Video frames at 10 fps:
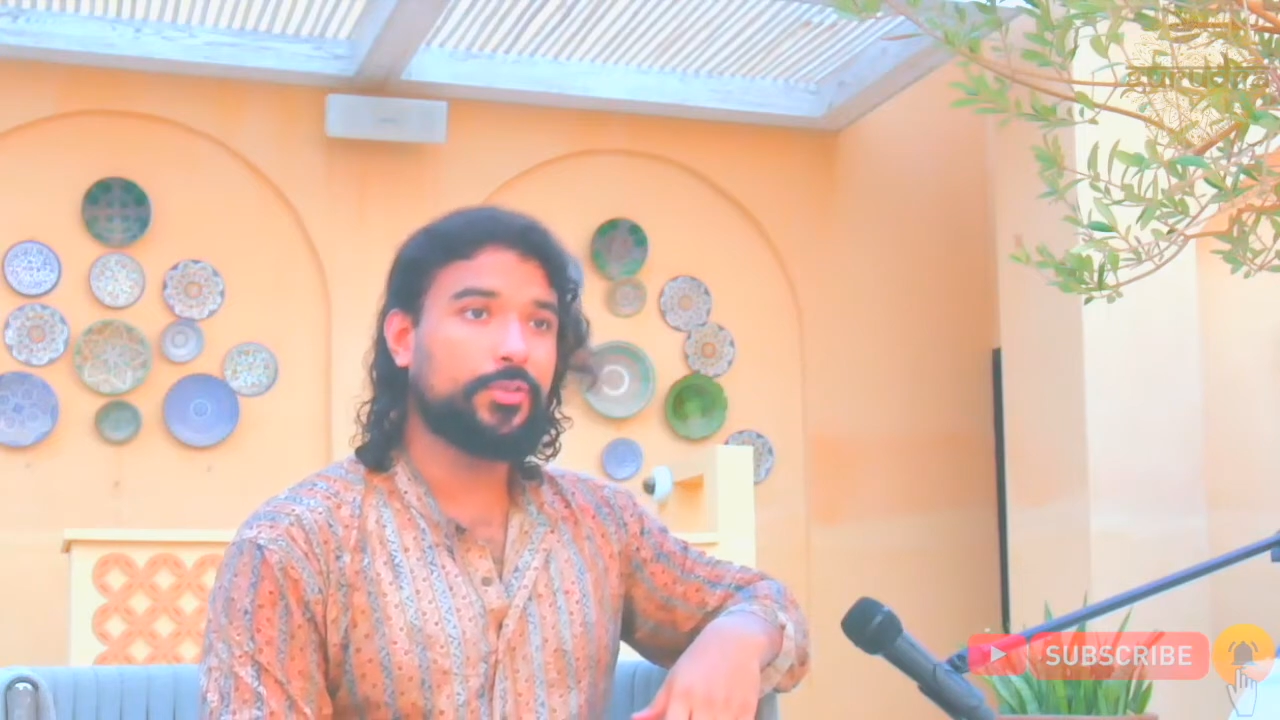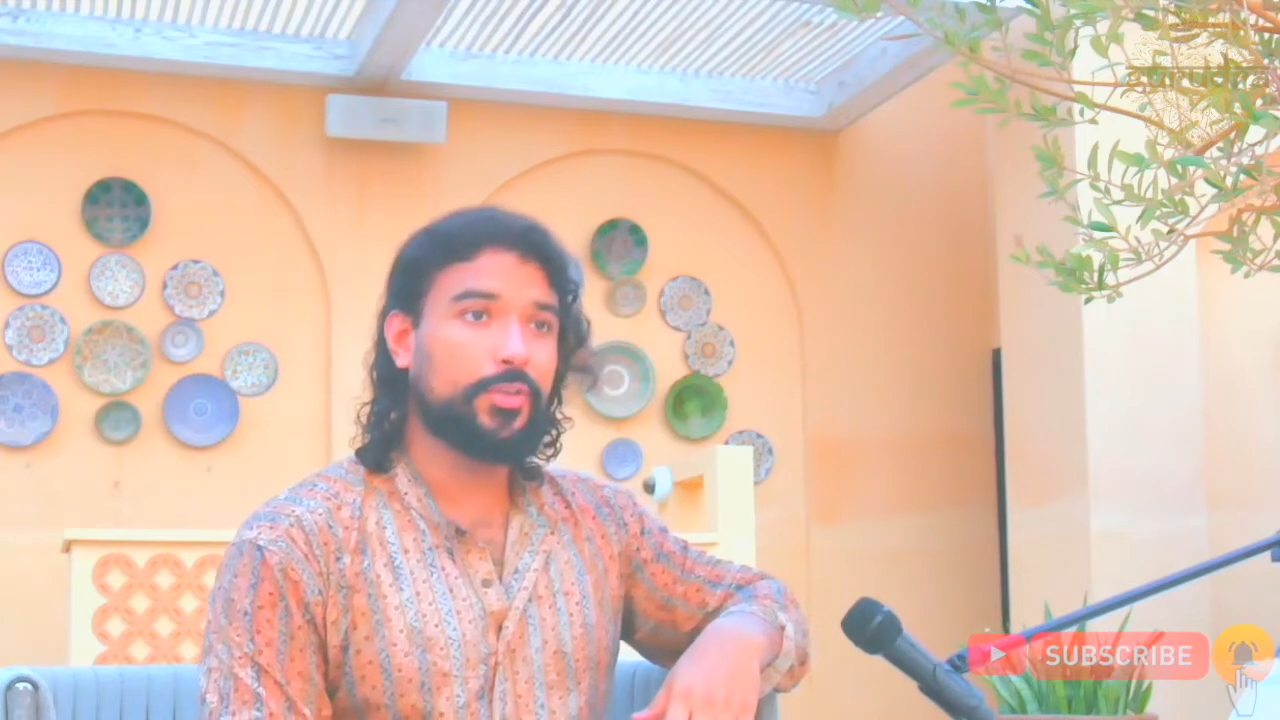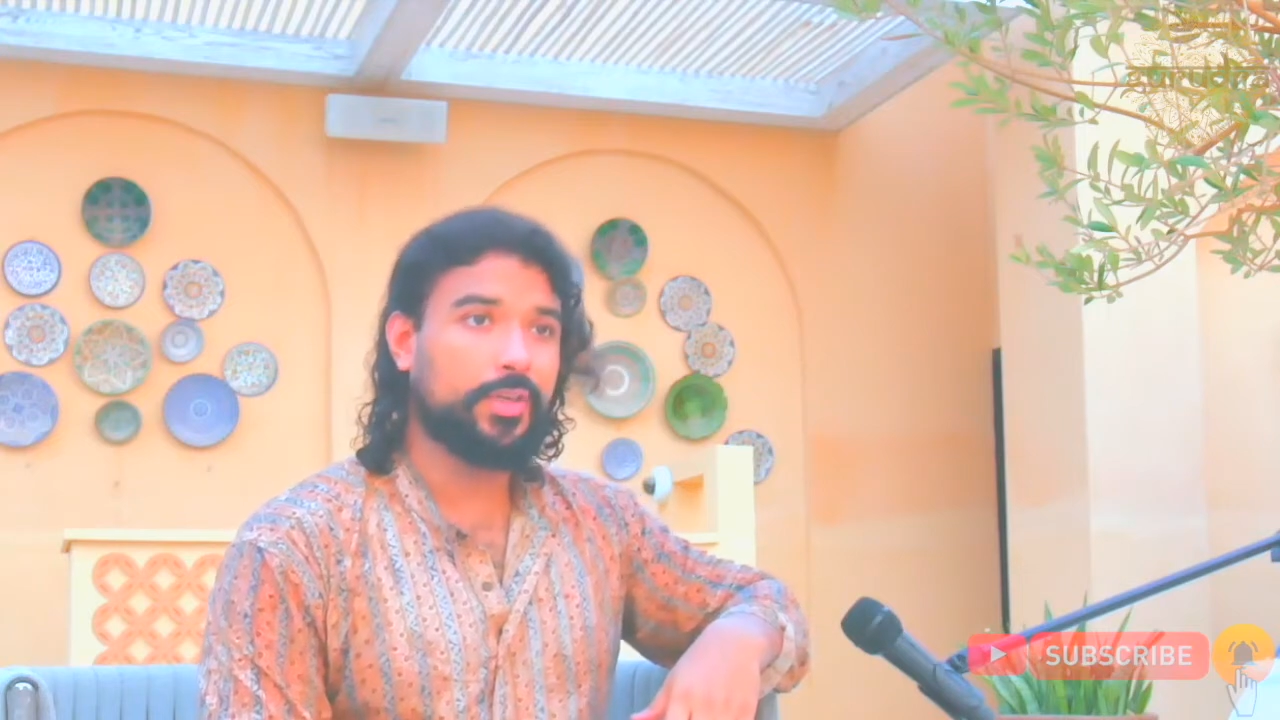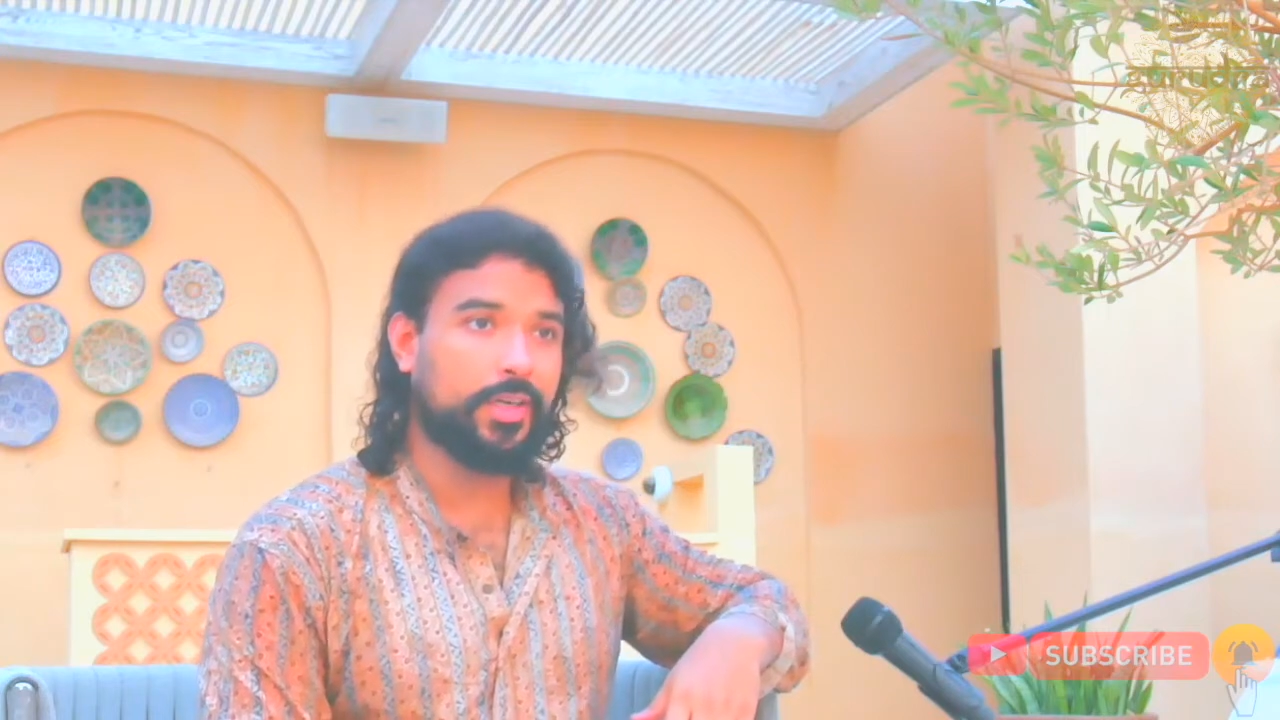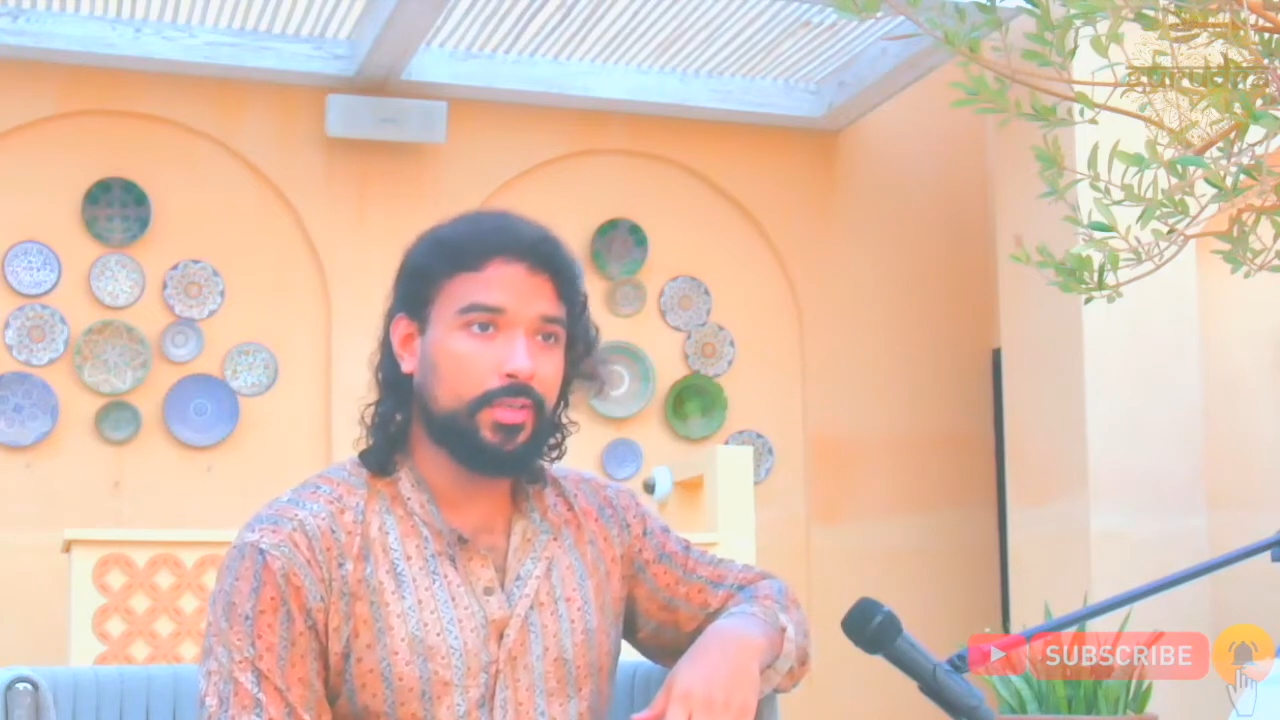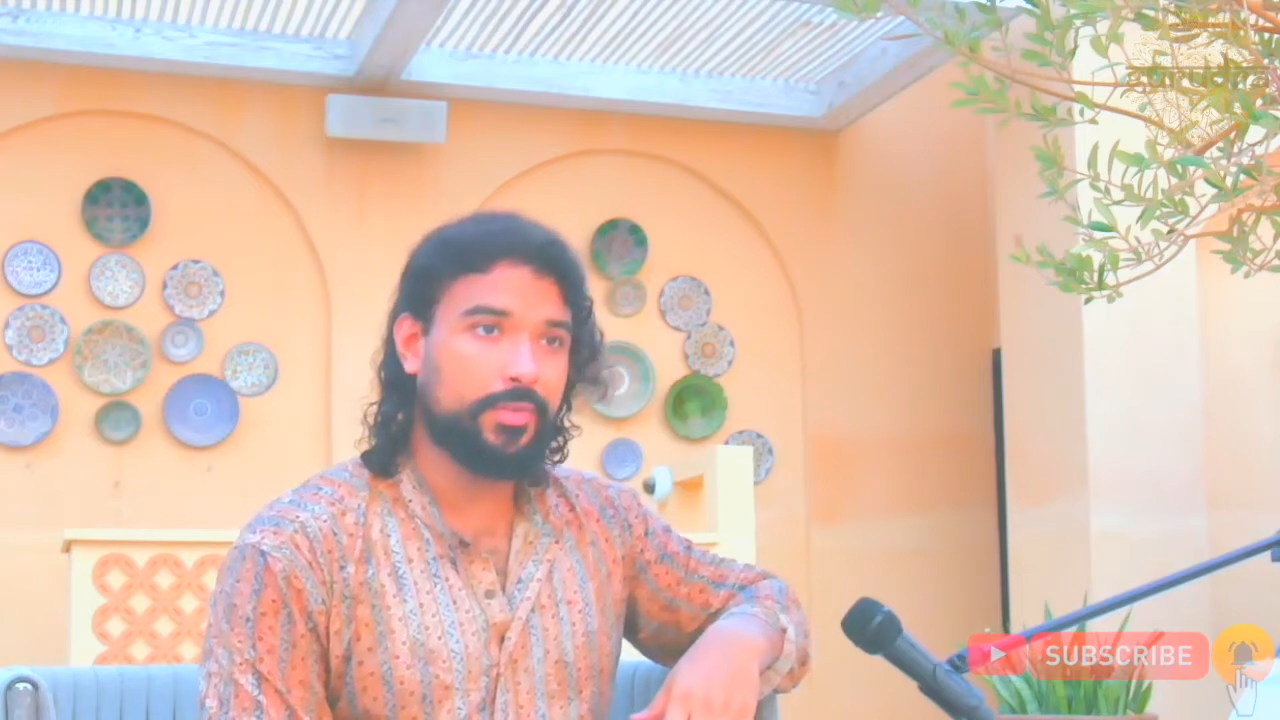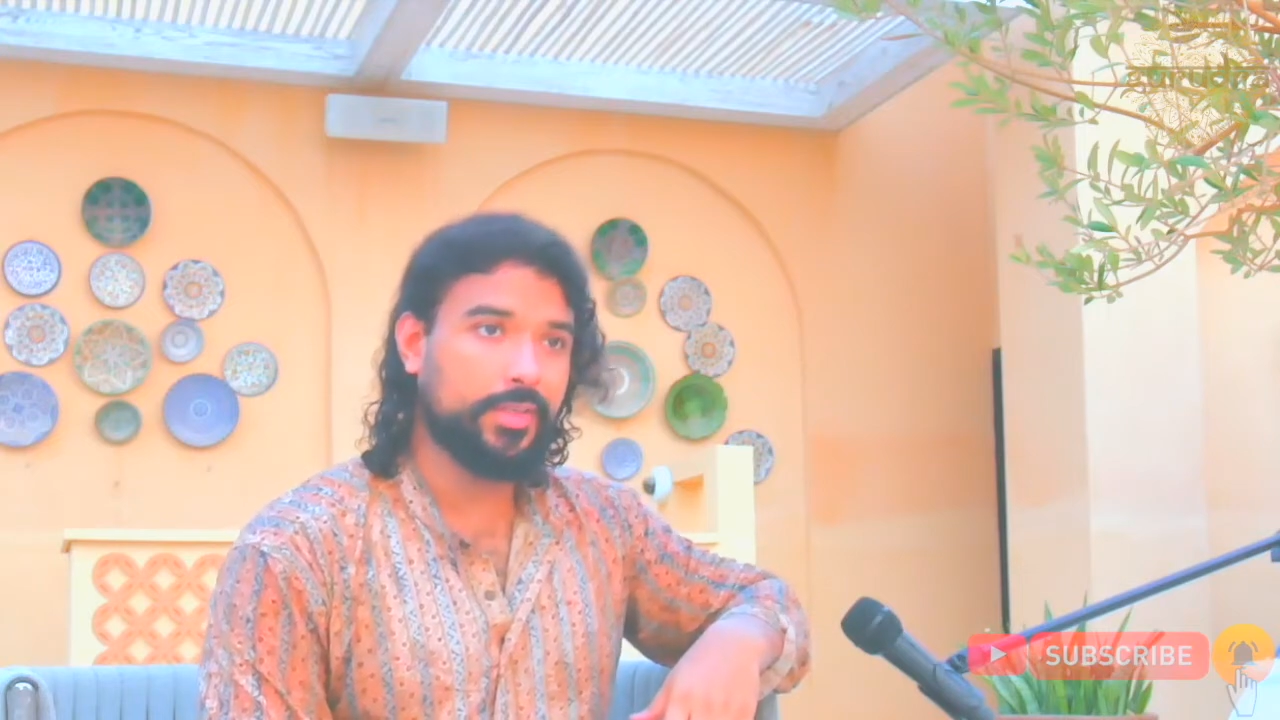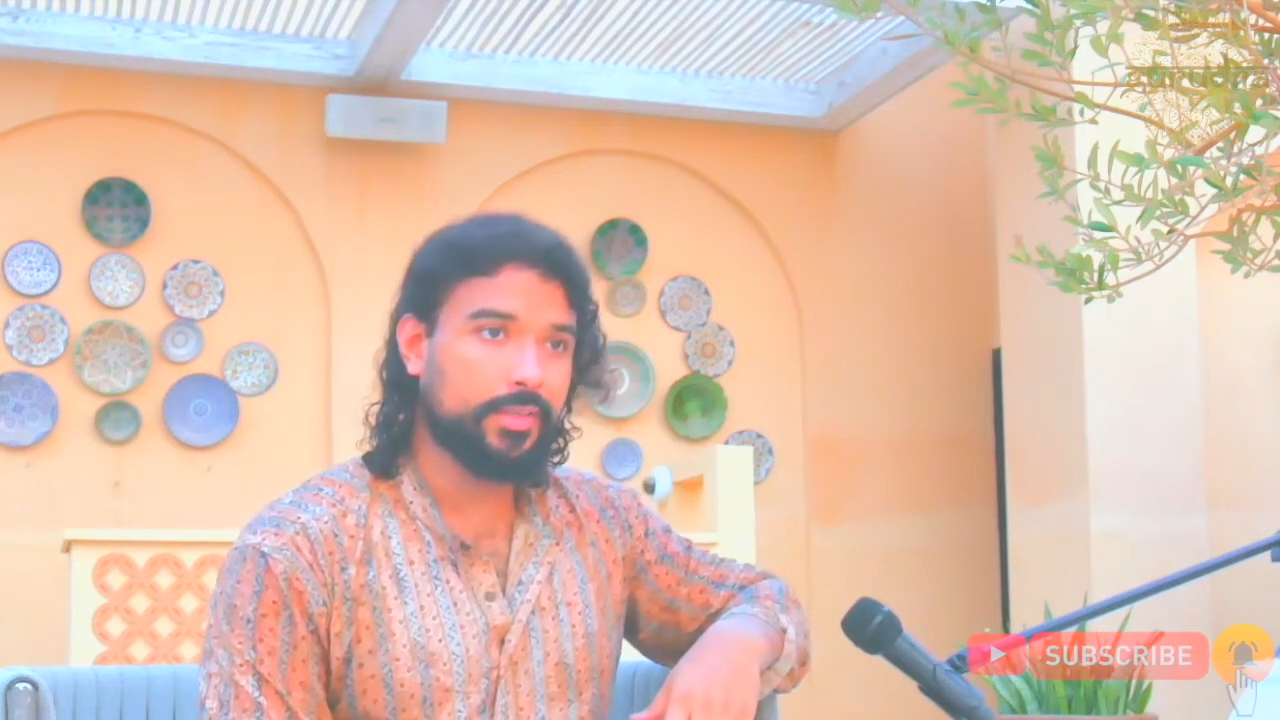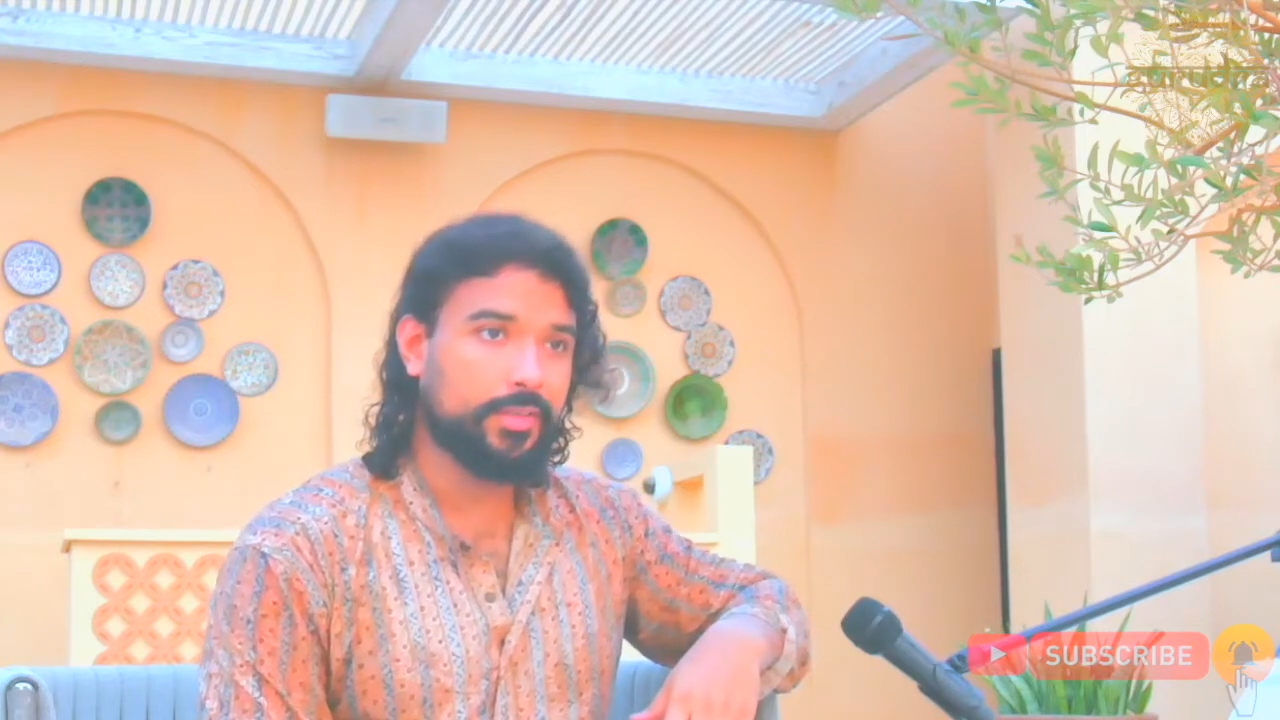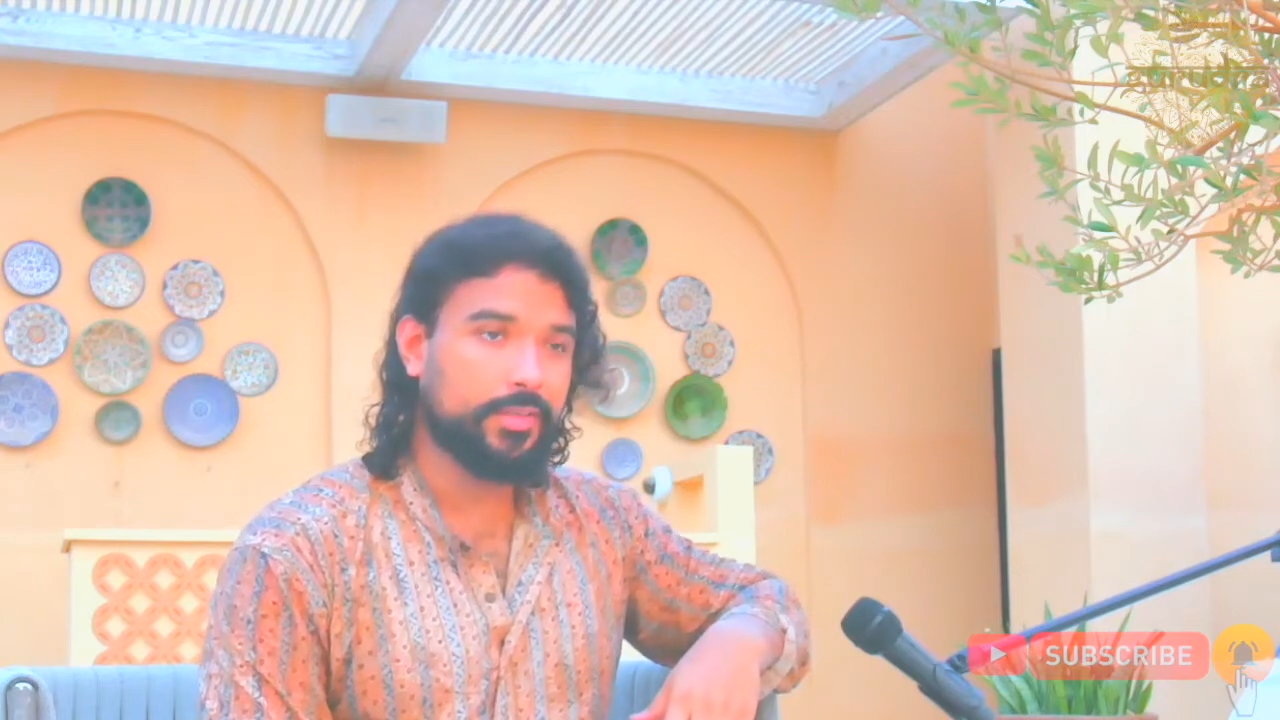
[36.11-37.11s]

your heartbreak,